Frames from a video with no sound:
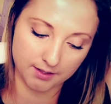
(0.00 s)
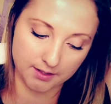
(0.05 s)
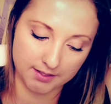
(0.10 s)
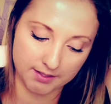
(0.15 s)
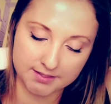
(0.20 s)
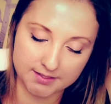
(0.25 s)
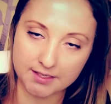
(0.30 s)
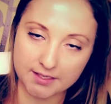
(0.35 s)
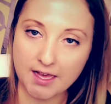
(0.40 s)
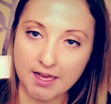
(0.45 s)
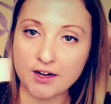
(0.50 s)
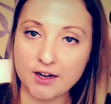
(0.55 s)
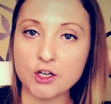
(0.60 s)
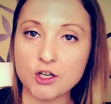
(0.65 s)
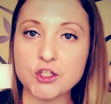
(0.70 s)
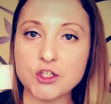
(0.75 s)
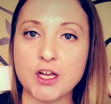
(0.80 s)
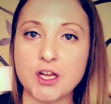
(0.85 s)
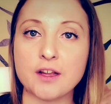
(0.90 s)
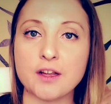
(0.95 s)
it's an
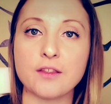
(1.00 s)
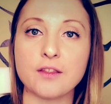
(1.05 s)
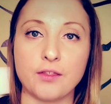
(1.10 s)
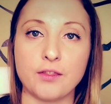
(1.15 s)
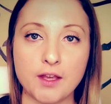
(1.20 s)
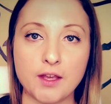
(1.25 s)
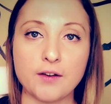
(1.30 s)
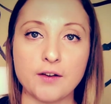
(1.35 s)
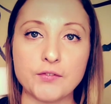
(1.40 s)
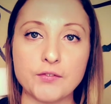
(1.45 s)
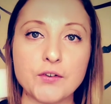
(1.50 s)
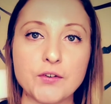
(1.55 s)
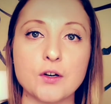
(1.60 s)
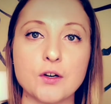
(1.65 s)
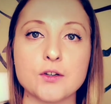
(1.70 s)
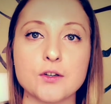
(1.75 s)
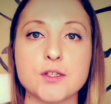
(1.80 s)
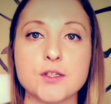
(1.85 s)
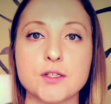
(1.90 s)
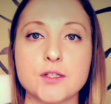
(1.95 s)
energetic thing at
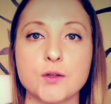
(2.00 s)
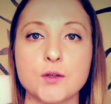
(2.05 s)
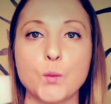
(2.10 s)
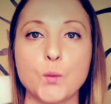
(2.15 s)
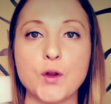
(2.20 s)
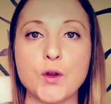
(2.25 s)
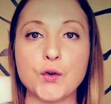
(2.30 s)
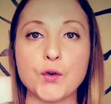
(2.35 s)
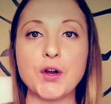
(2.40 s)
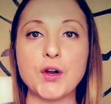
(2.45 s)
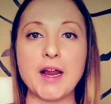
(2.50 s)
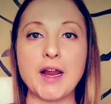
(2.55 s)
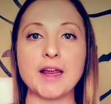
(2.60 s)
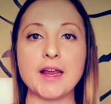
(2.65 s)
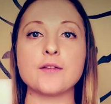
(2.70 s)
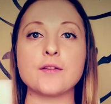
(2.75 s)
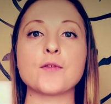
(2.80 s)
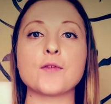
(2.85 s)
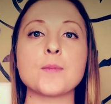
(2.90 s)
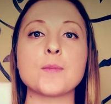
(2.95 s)
first. We
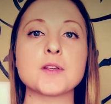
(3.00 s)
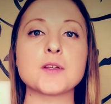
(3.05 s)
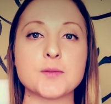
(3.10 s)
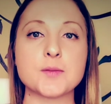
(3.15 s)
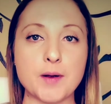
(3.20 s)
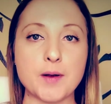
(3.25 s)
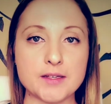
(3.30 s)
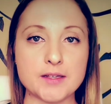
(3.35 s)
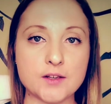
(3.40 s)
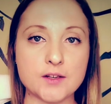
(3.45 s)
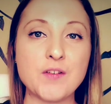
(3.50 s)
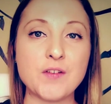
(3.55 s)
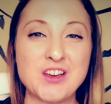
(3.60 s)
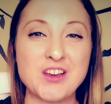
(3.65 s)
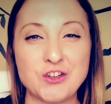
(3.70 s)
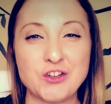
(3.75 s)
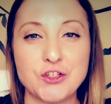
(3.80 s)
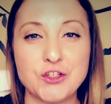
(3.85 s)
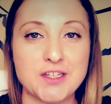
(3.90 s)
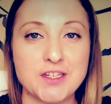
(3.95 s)
create from the space of
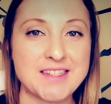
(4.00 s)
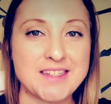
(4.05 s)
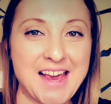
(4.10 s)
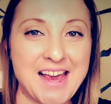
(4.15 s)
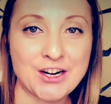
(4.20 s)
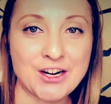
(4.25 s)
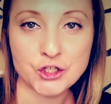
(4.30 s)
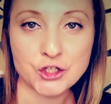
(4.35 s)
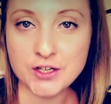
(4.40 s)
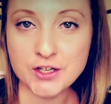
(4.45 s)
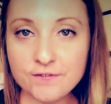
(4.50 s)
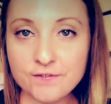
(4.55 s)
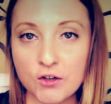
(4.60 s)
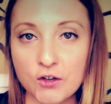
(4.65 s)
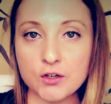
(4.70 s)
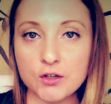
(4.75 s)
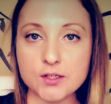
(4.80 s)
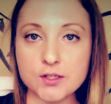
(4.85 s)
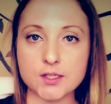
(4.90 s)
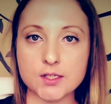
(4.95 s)
energy. It's energy
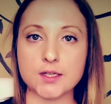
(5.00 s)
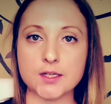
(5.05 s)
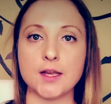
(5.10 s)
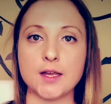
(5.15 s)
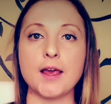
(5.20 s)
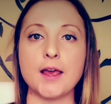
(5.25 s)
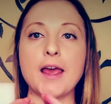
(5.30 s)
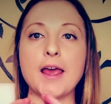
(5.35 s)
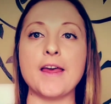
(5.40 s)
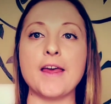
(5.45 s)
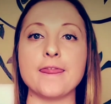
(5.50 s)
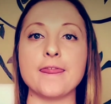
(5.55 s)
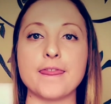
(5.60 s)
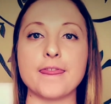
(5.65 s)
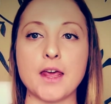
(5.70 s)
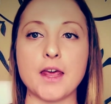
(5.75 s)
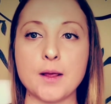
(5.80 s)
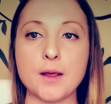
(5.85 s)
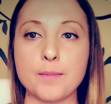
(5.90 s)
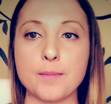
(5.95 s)
first, and
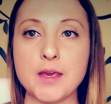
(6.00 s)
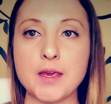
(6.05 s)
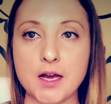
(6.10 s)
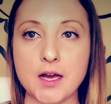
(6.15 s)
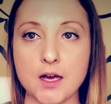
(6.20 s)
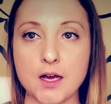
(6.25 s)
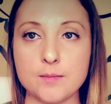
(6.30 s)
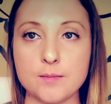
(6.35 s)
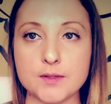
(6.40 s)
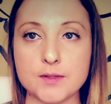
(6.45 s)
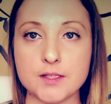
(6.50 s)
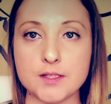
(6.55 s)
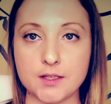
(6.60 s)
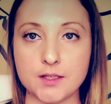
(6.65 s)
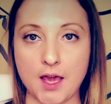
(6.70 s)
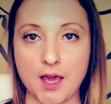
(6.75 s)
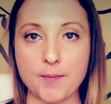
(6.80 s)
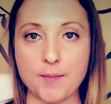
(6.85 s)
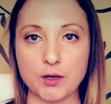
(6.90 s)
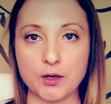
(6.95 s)
then it becomes
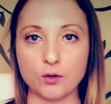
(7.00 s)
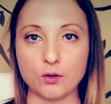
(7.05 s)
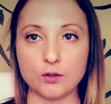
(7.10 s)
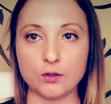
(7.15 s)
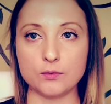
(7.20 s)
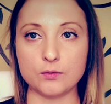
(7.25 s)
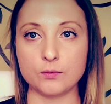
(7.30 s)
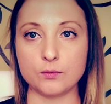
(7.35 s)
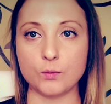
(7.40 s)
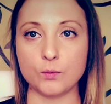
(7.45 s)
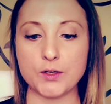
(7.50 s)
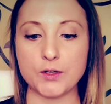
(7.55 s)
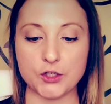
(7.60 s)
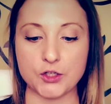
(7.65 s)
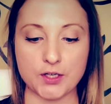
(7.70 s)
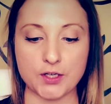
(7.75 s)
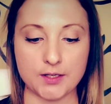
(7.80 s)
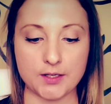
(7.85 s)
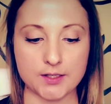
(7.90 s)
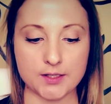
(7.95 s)
chemical,
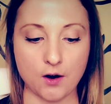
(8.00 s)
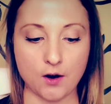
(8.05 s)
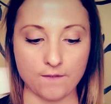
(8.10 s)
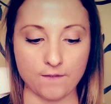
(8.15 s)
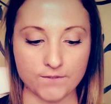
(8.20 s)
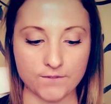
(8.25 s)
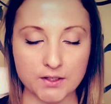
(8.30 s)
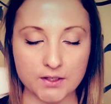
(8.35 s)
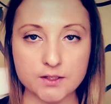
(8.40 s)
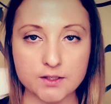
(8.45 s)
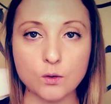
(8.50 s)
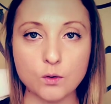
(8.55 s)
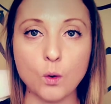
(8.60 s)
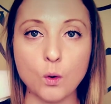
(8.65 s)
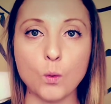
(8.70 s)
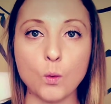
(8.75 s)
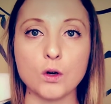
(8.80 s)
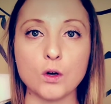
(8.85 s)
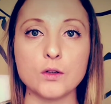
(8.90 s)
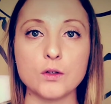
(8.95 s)
which is our
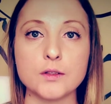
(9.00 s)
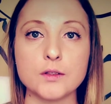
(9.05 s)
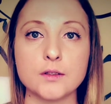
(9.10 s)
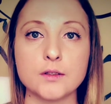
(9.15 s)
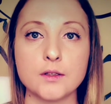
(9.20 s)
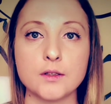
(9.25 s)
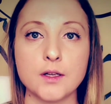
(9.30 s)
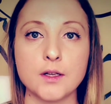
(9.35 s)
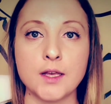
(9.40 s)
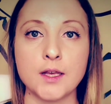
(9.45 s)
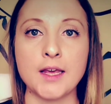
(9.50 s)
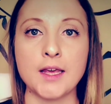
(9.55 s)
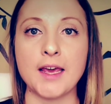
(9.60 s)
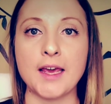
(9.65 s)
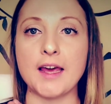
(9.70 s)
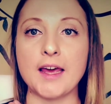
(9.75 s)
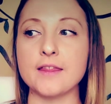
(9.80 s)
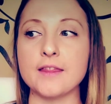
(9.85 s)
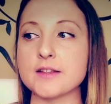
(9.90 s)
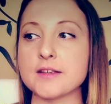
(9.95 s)
physical world.
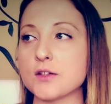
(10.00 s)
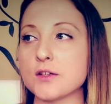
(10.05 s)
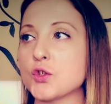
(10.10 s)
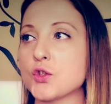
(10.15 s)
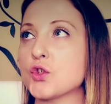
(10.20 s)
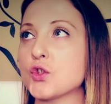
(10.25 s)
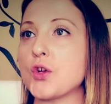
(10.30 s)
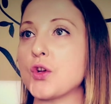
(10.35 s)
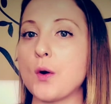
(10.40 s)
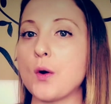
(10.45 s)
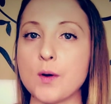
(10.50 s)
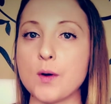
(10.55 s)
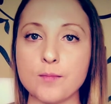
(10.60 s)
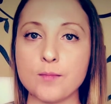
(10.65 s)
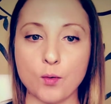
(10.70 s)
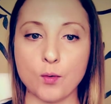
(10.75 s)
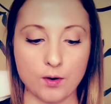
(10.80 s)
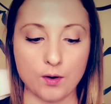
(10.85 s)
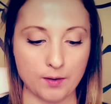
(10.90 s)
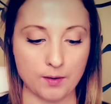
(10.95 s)
And this is so
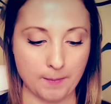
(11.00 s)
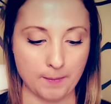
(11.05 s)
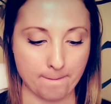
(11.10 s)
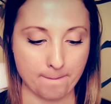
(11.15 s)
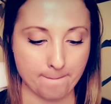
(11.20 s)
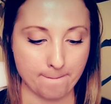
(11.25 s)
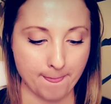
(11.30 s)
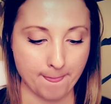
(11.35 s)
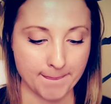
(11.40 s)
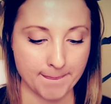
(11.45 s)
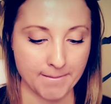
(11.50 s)
important